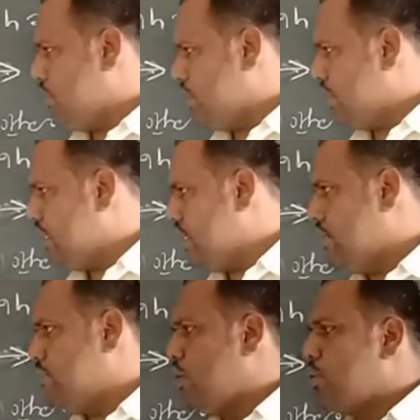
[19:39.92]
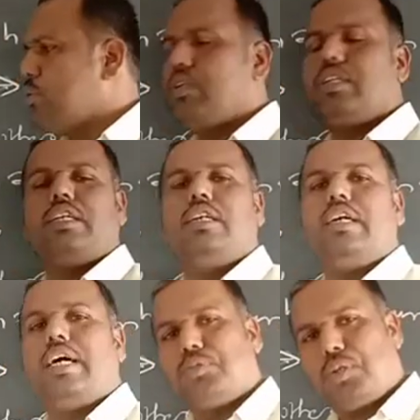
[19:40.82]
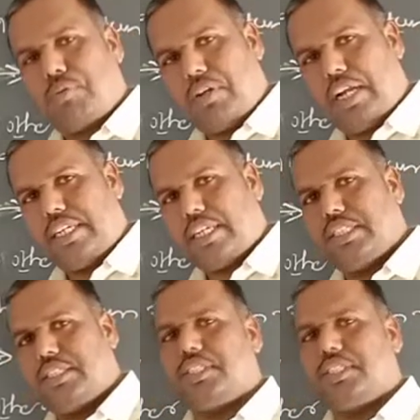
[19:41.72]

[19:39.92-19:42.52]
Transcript: a molecule absorb light radiation,